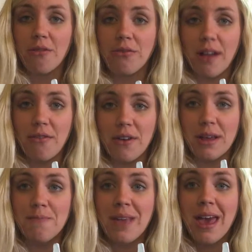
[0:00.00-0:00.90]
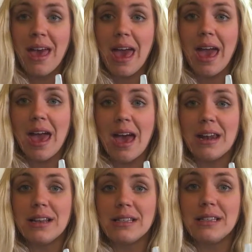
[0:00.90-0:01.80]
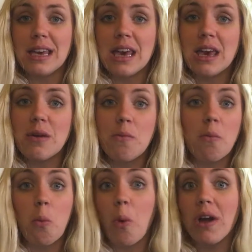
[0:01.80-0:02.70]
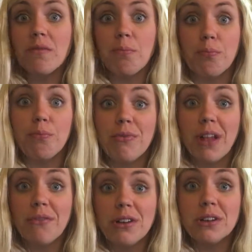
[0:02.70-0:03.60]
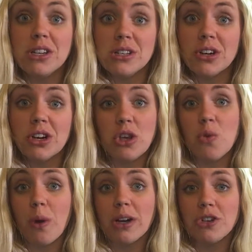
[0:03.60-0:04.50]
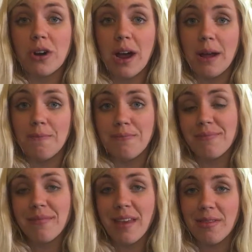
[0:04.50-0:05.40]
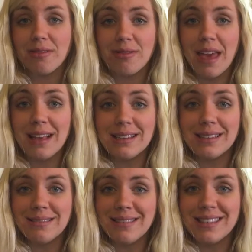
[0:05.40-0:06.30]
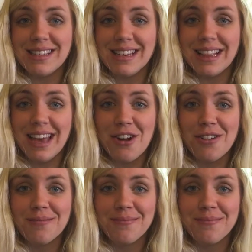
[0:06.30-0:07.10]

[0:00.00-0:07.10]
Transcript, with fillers: Fluff It and see what Fluff It dessert you want to try. Thanks. See you later.